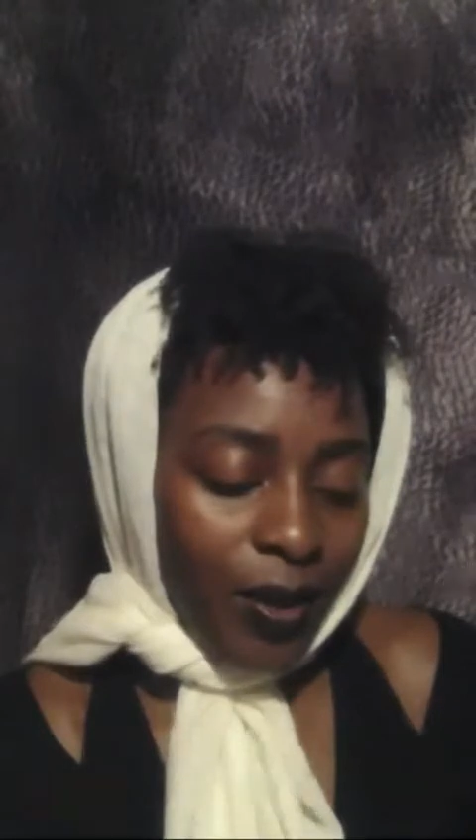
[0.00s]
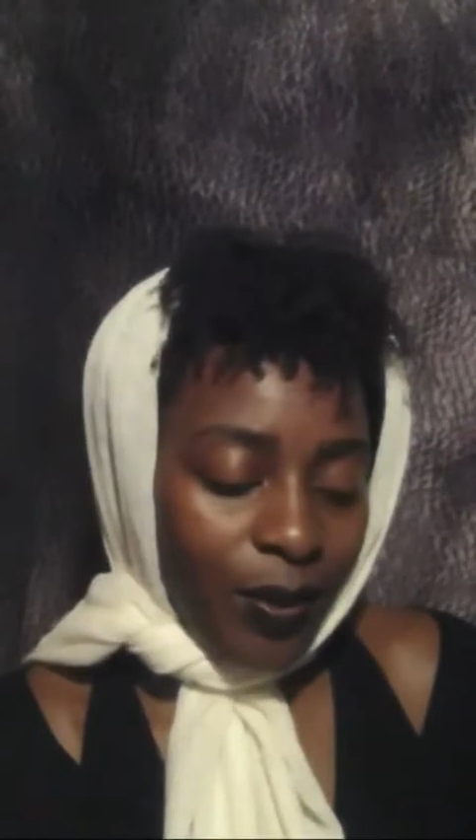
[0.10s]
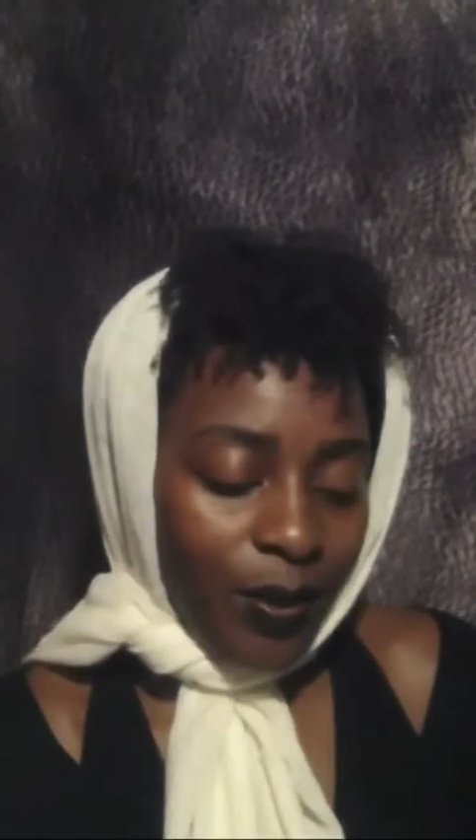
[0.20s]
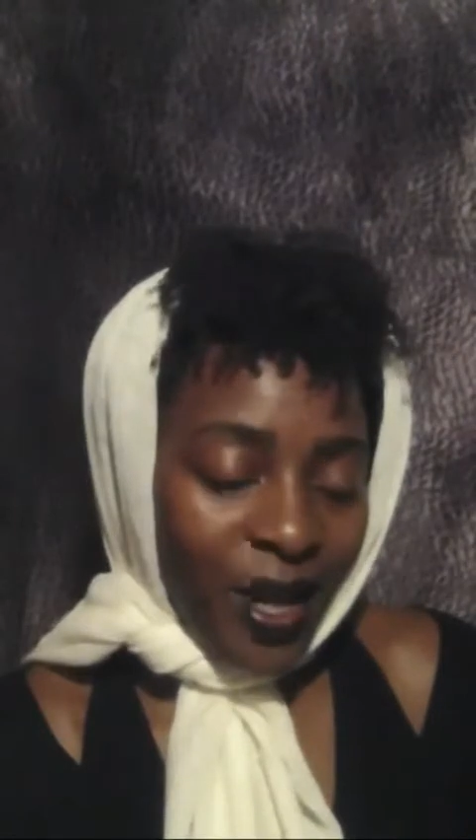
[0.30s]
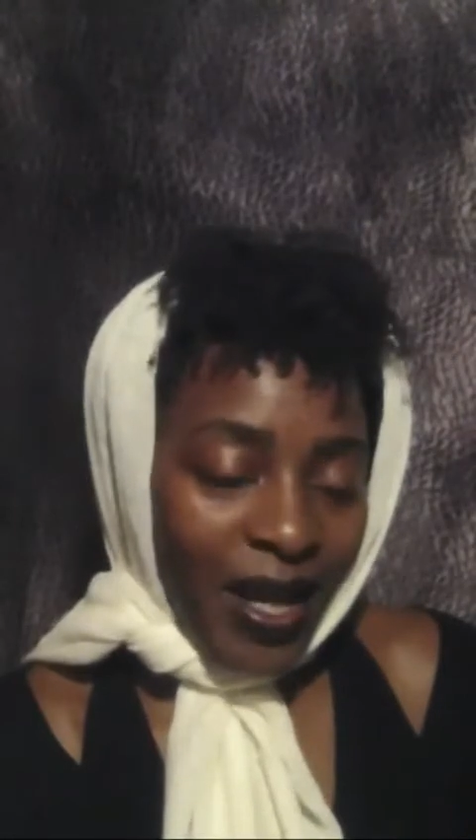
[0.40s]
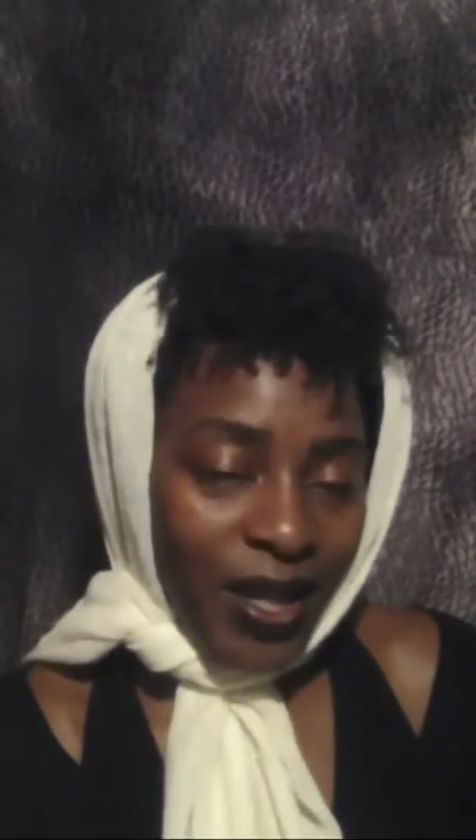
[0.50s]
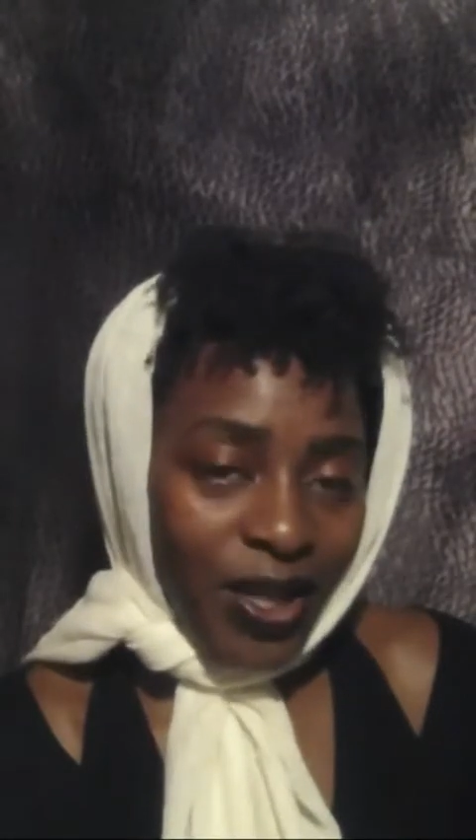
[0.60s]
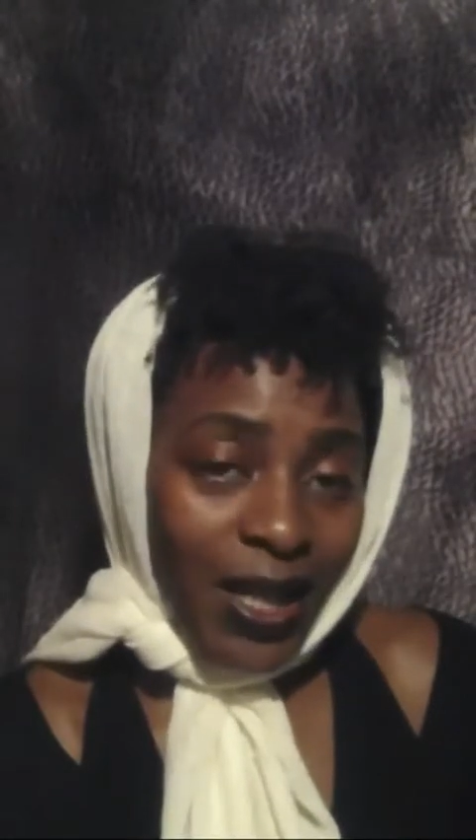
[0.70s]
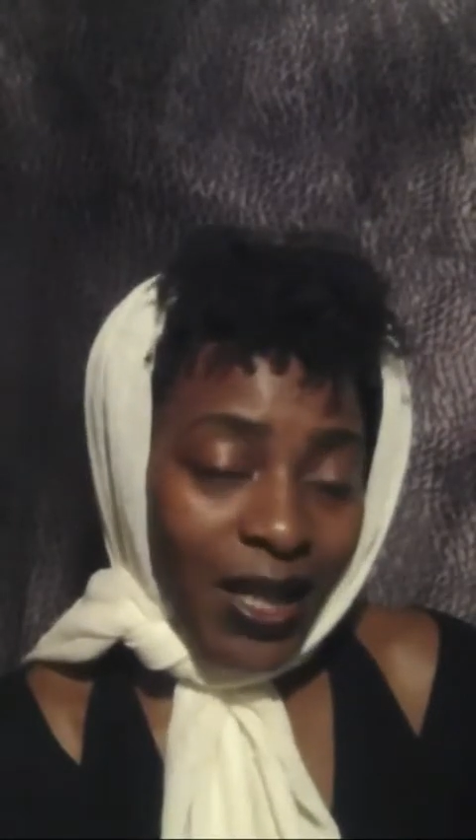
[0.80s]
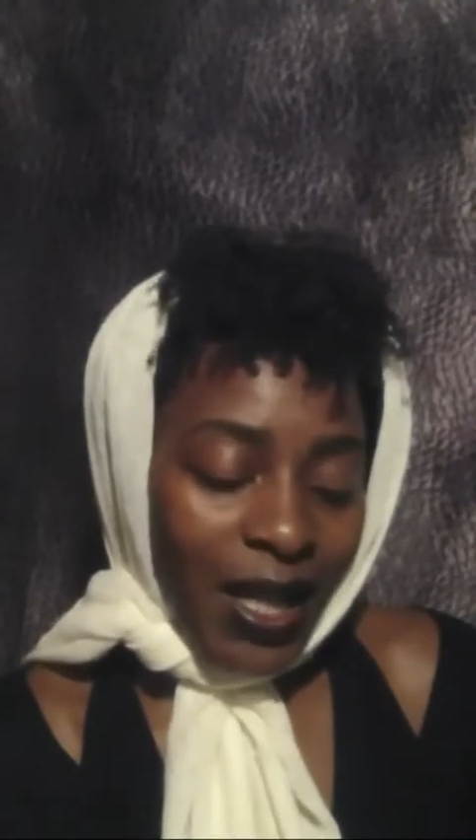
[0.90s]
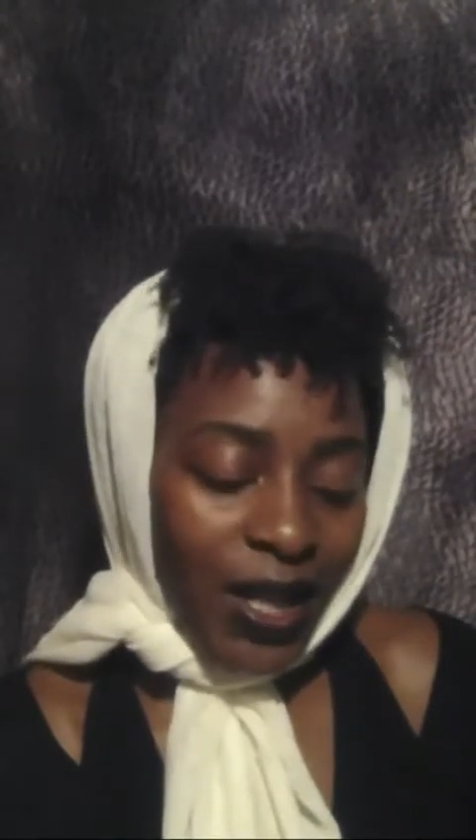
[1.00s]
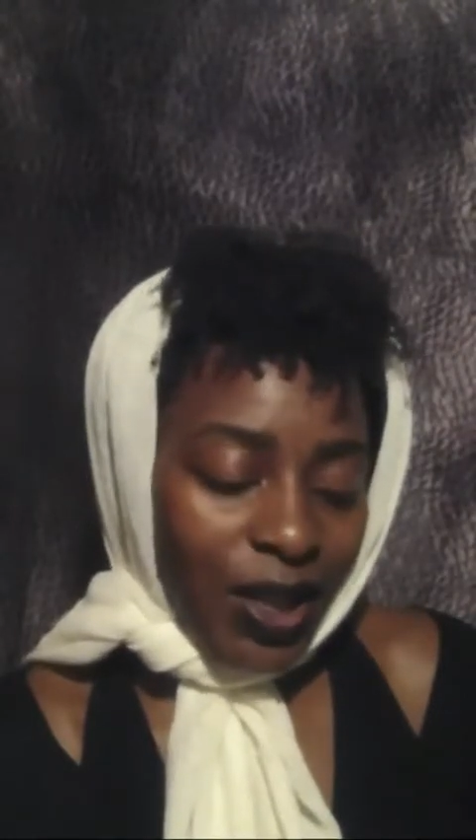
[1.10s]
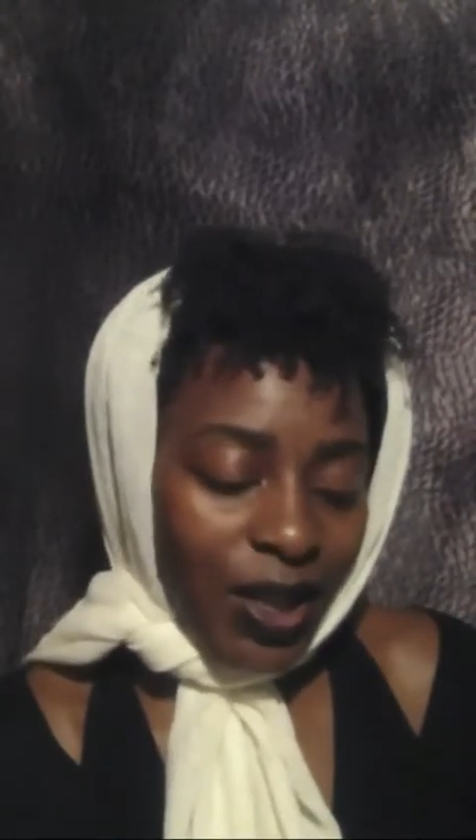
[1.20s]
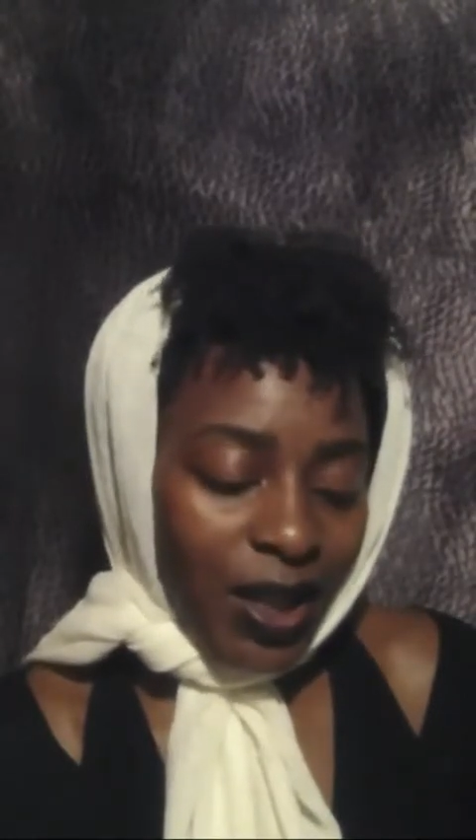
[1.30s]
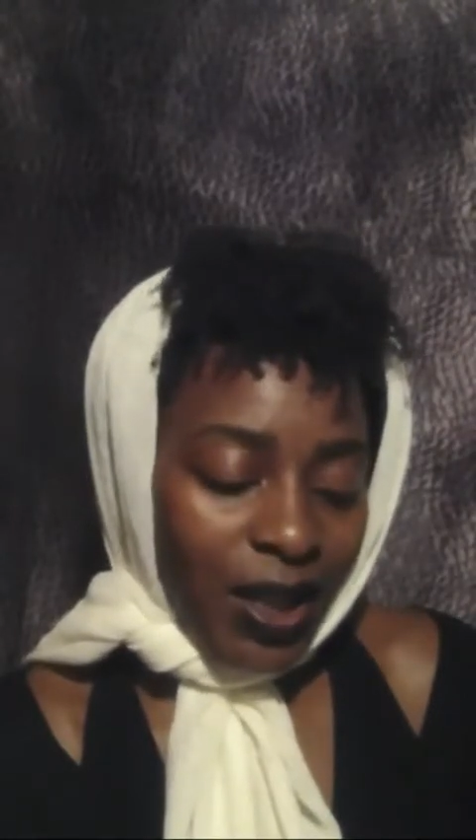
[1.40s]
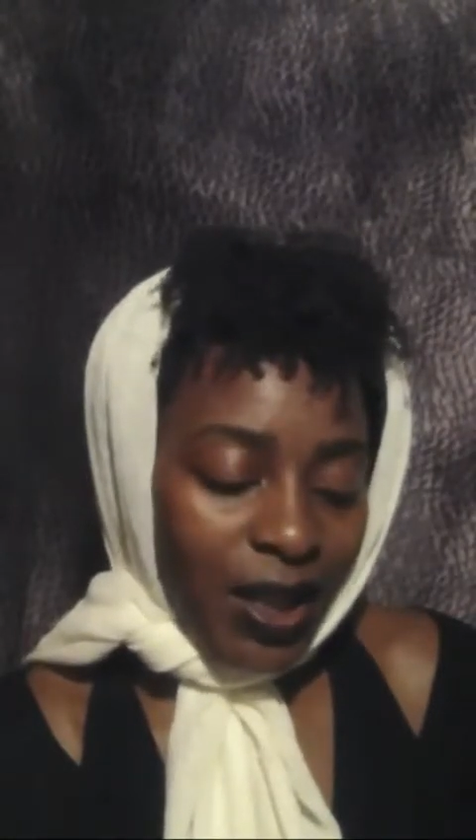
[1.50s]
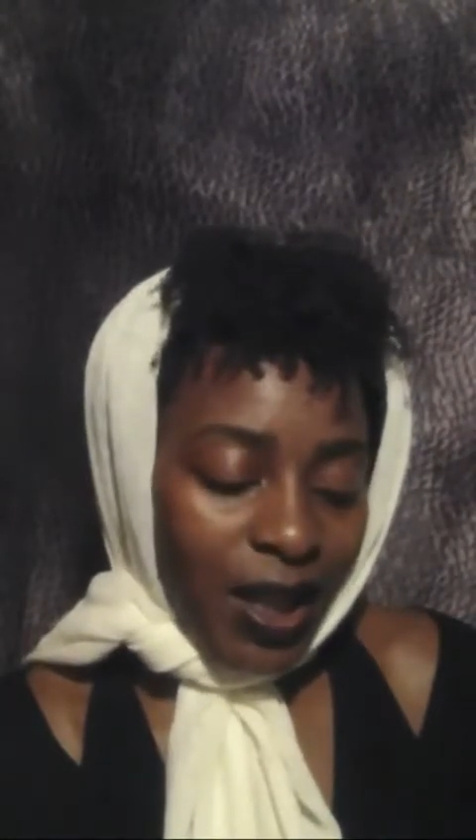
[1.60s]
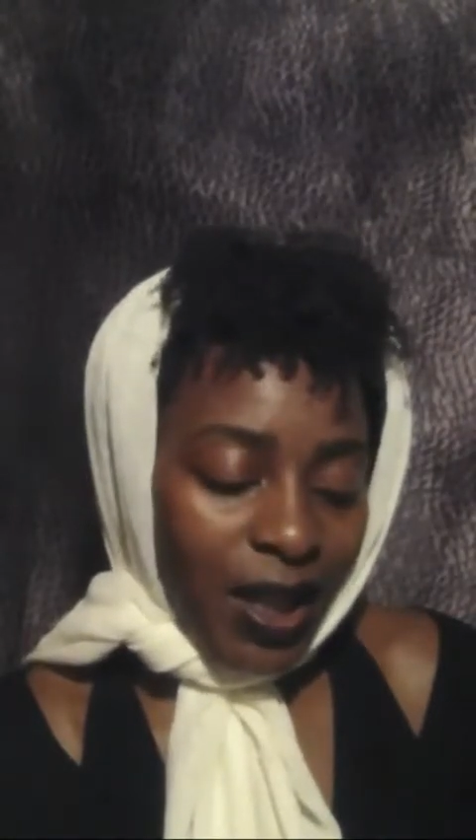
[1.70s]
pleasures, leisures,